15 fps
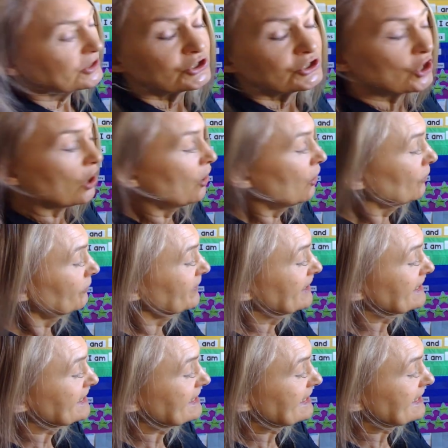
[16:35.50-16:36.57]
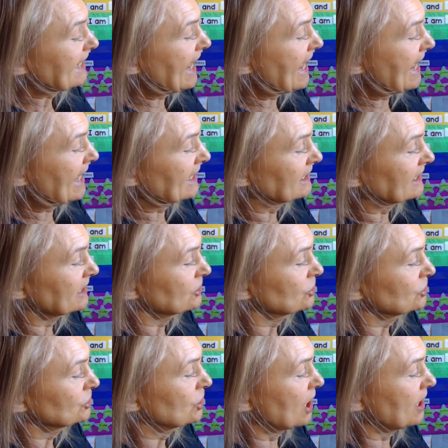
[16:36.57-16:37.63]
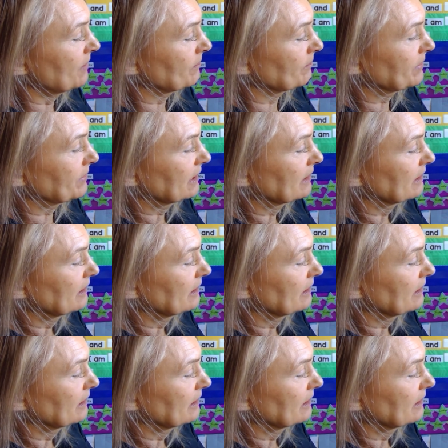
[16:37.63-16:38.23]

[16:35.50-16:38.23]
Dolphins can jump.